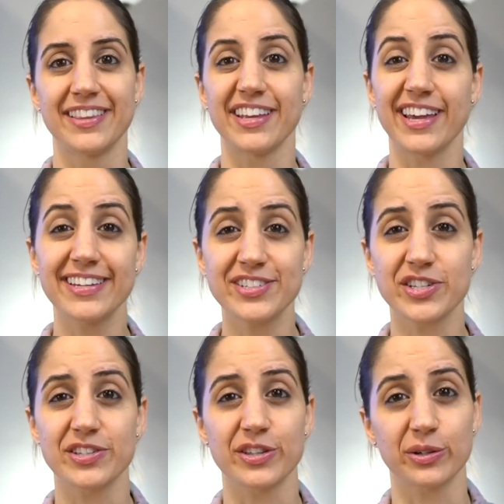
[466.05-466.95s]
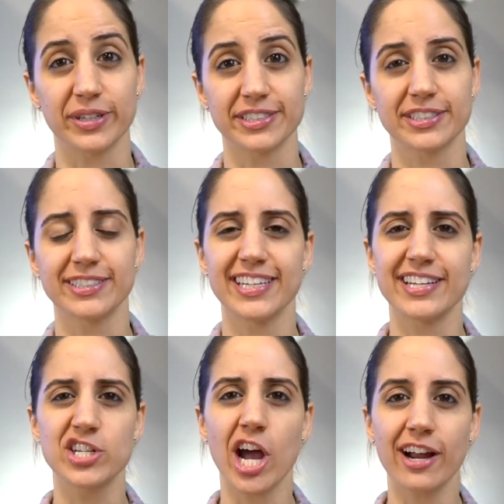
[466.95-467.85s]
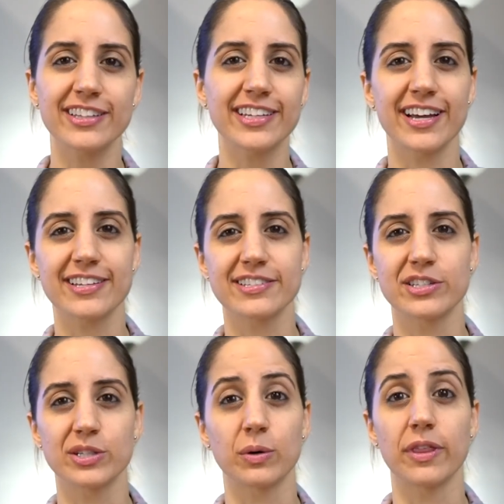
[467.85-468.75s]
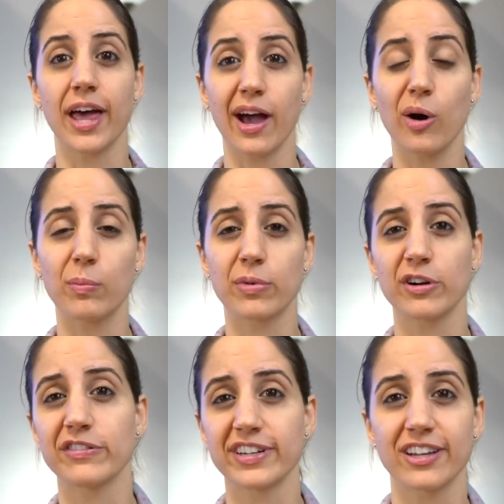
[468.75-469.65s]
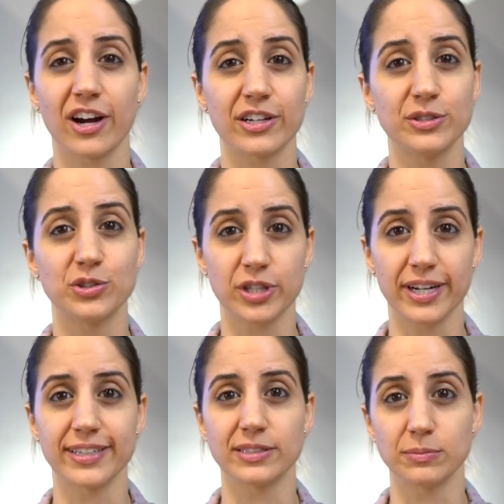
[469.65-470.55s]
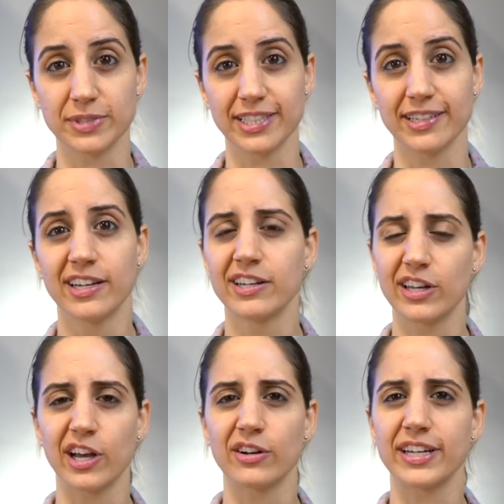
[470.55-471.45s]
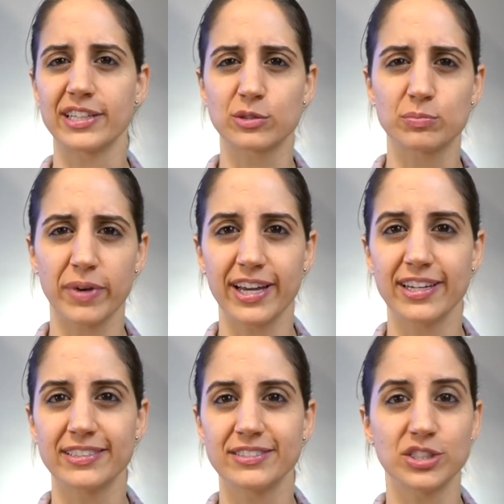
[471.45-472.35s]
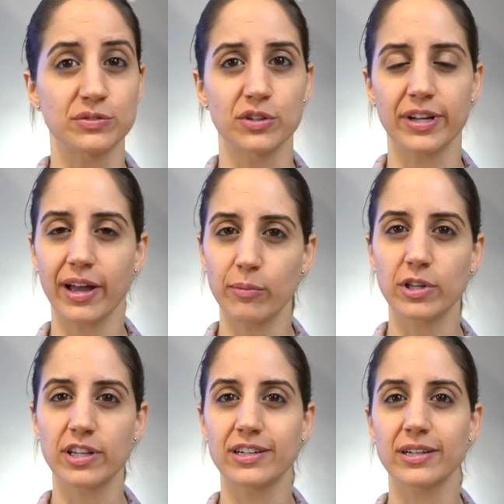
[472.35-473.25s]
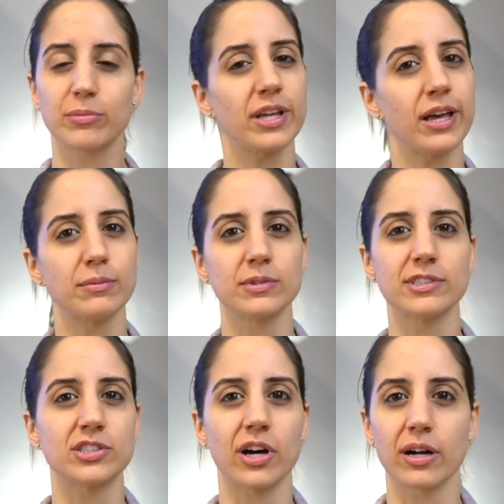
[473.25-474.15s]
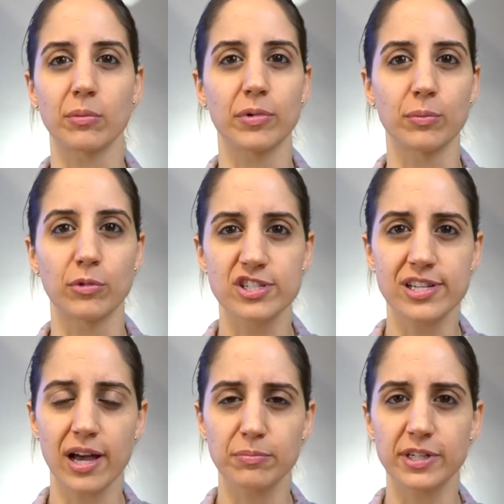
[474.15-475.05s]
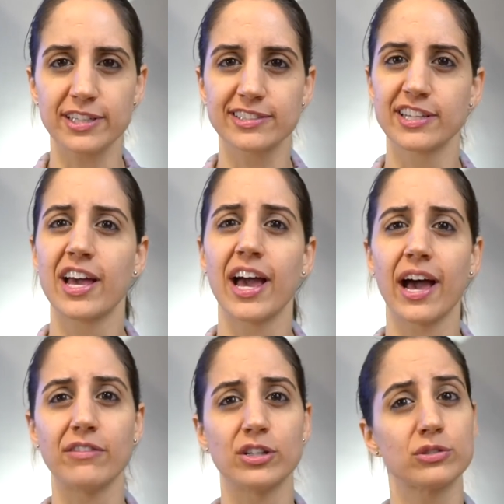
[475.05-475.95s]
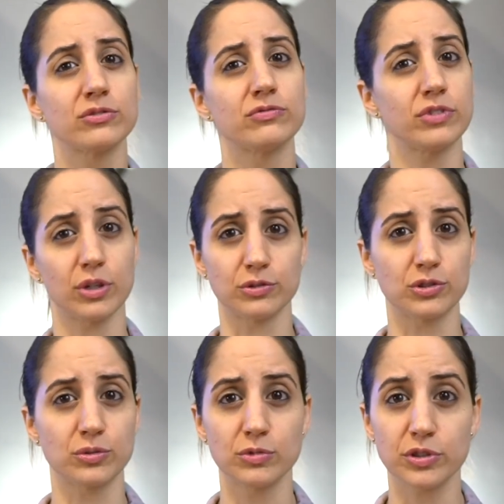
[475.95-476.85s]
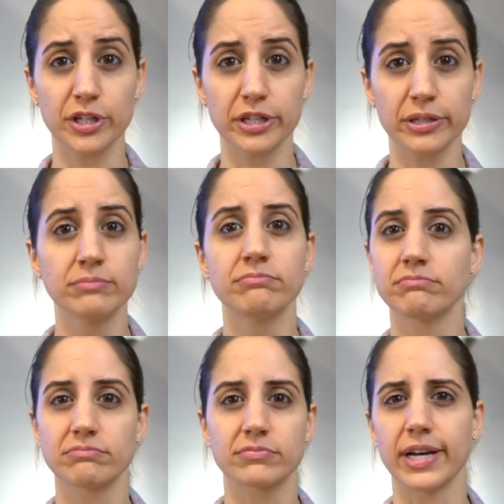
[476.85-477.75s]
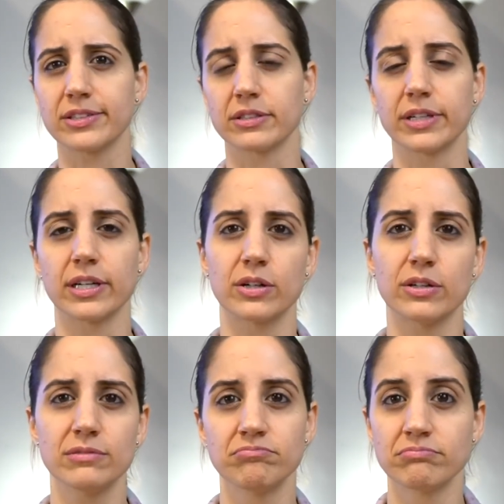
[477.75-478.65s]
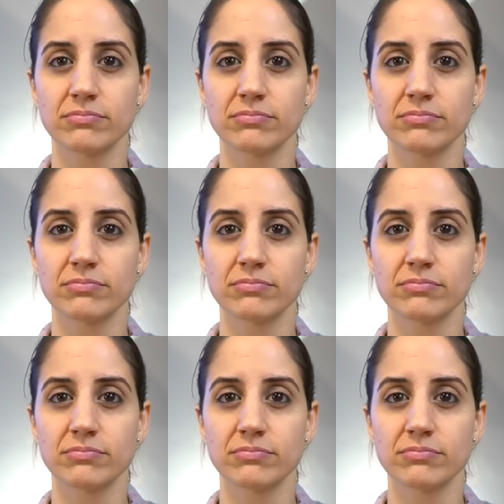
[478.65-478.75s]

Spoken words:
The answer to the question entirely has to do with how perfect are you trying to be. Now, expand your vocabulary, be able to talk about more topics, have it flow smoother. That's a great goal.